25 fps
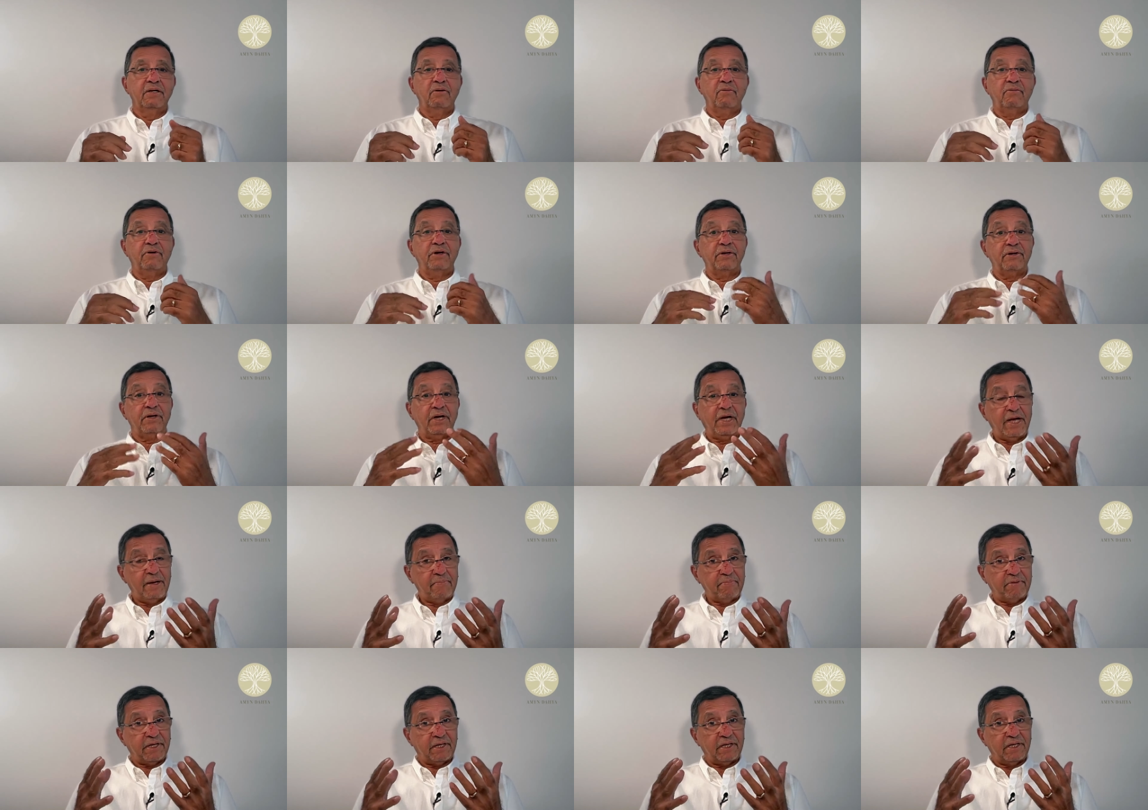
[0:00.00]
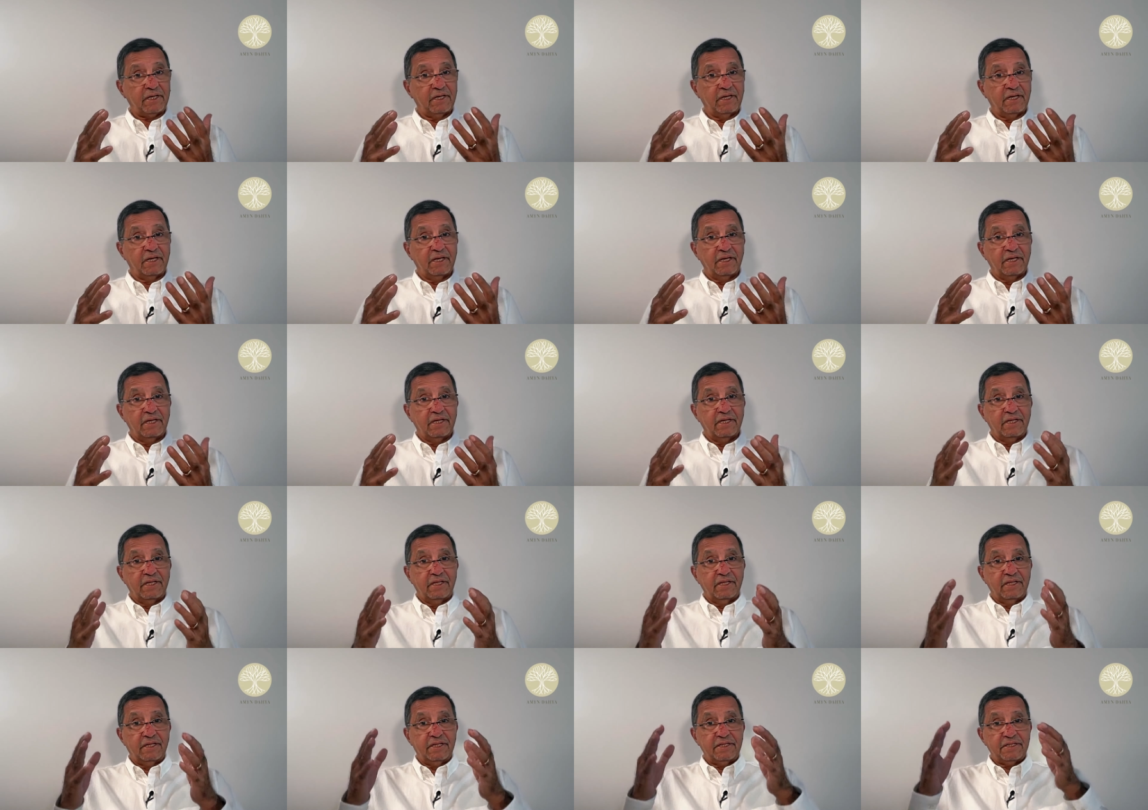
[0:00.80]
When you're happy,
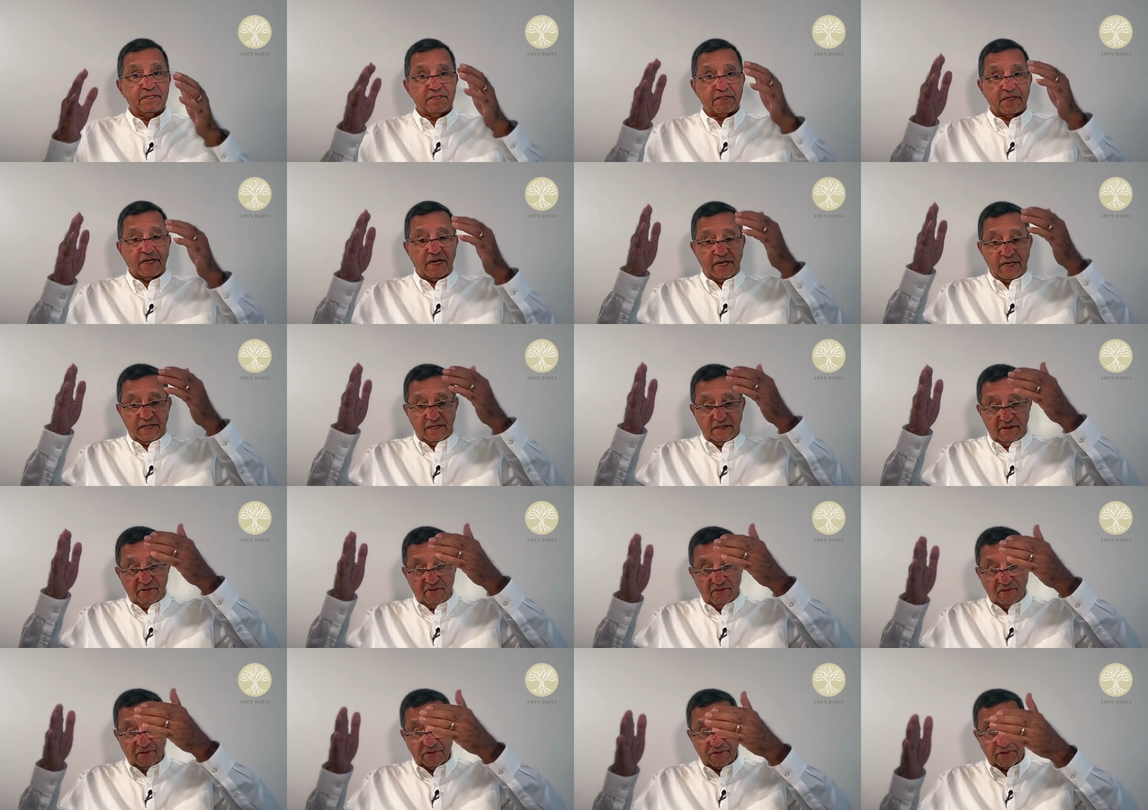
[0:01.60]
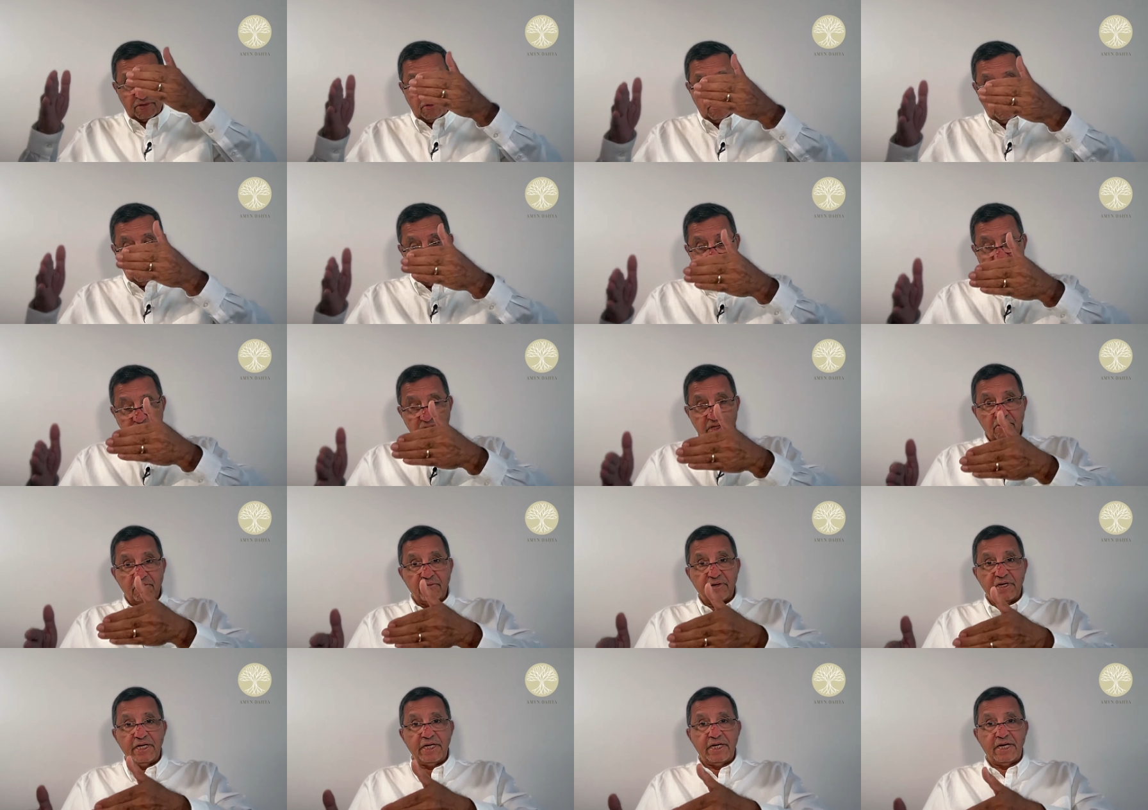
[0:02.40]
this side goes all the
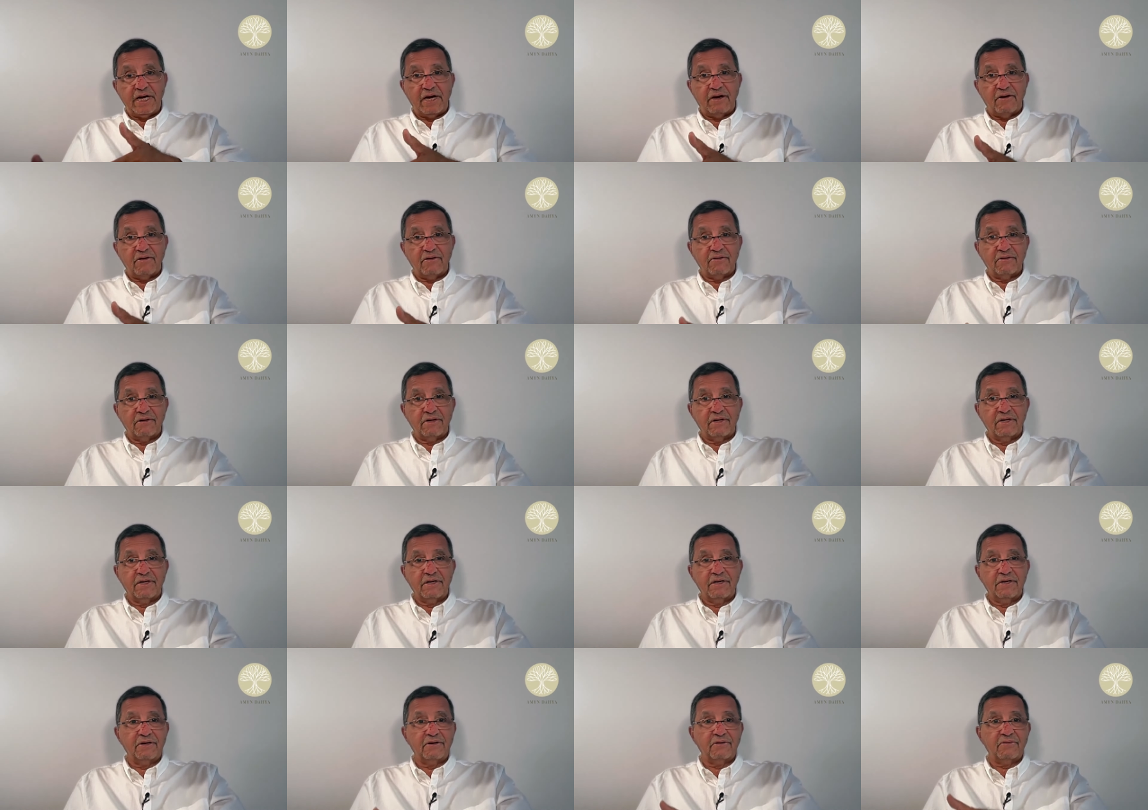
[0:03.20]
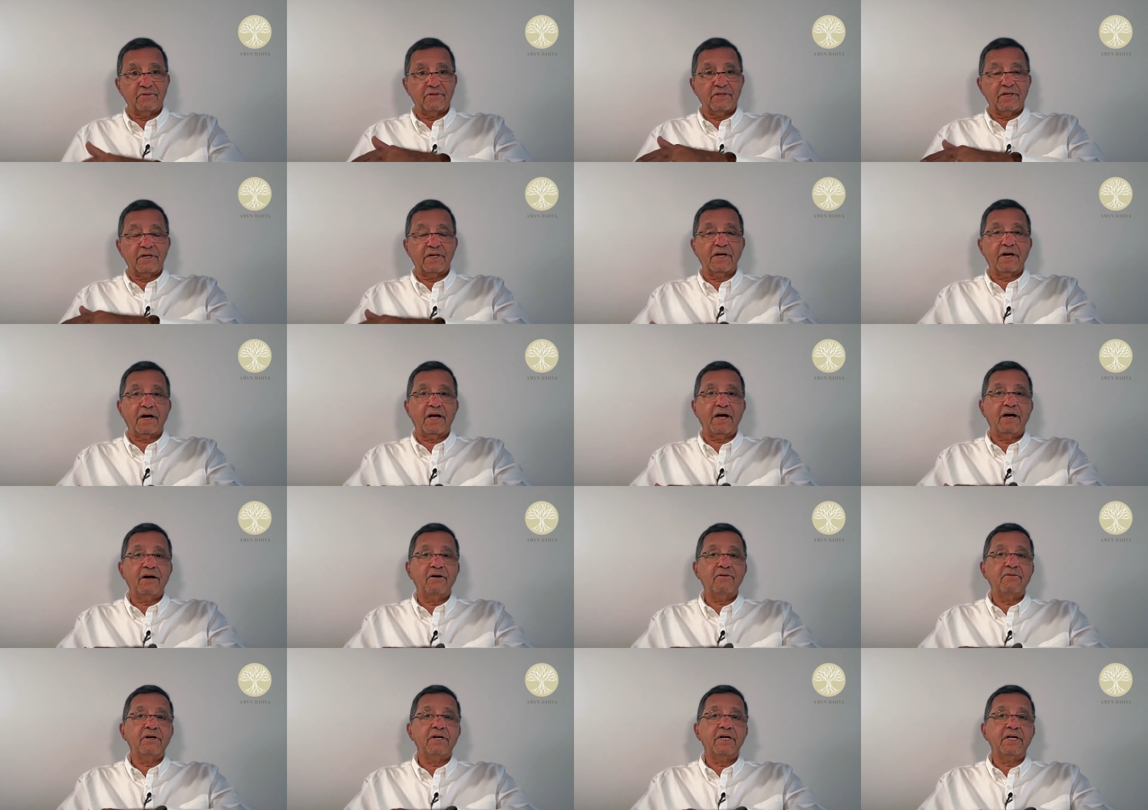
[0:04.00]
way down to the
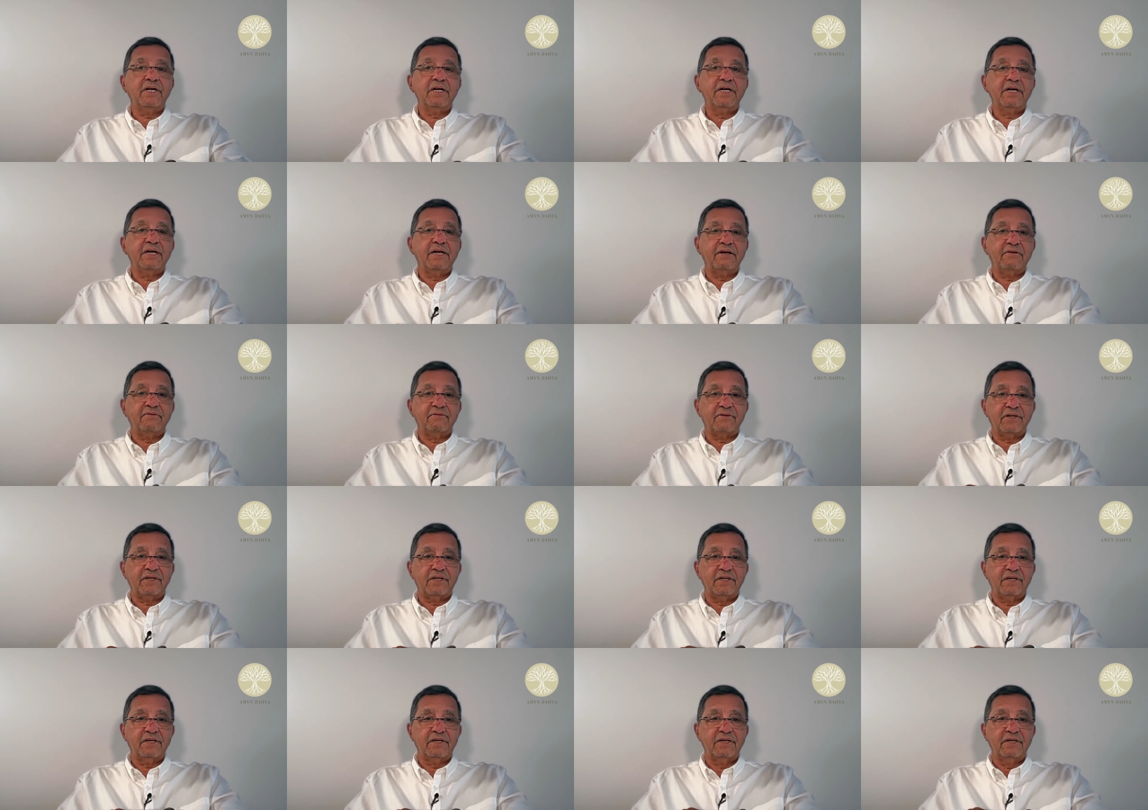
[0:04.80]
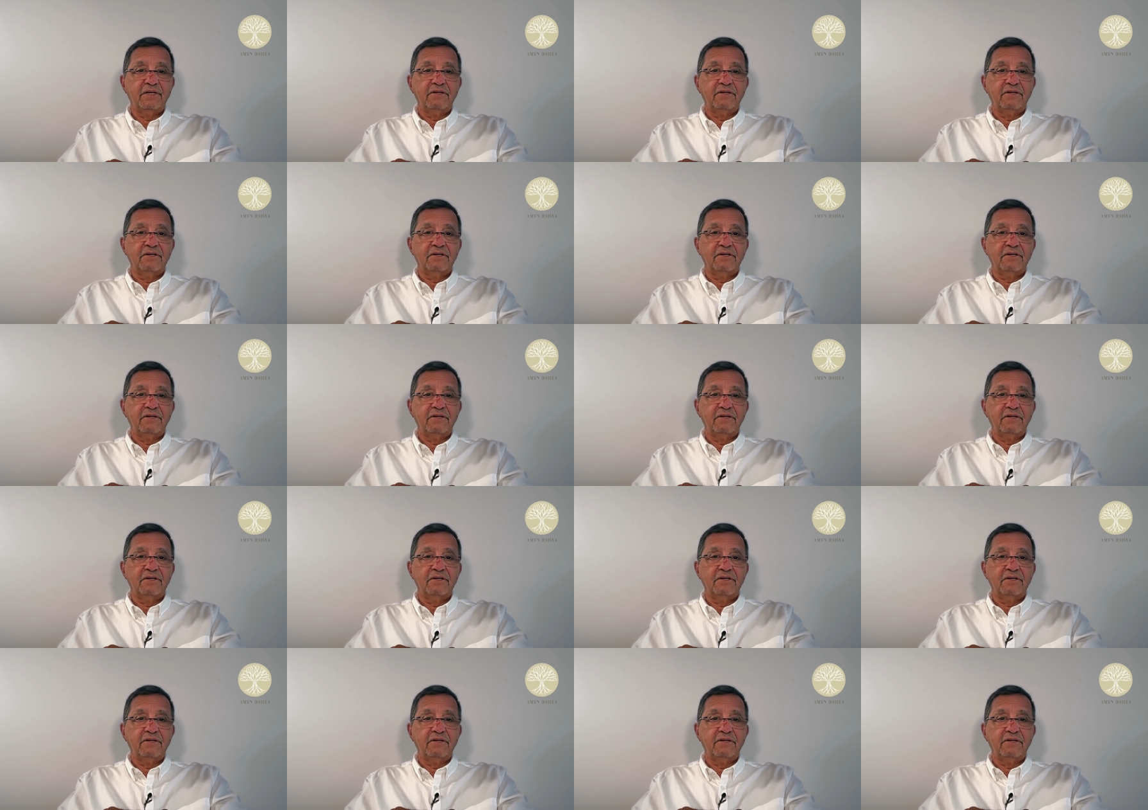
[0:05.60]
grounding level,